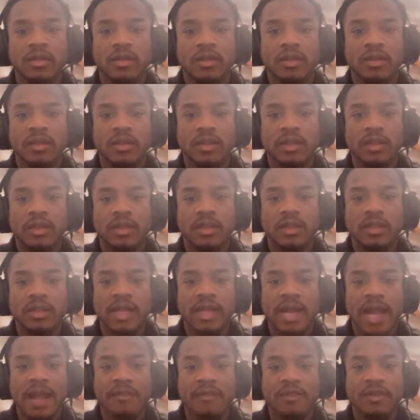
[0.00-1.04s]
Yeah,
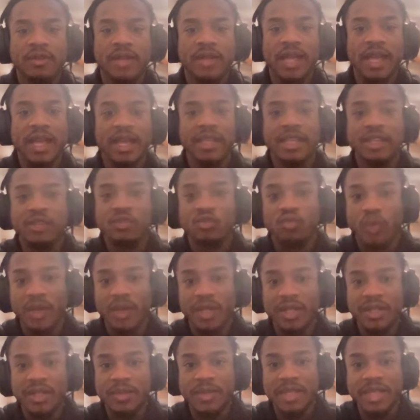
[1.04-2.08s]
and after that, he
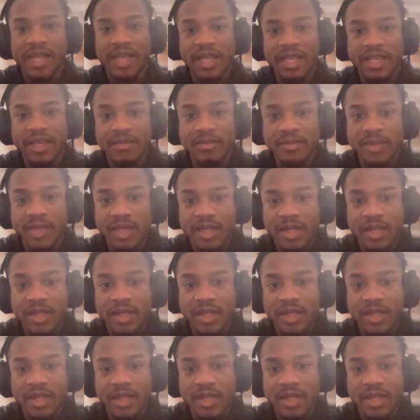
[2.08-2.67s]
really became.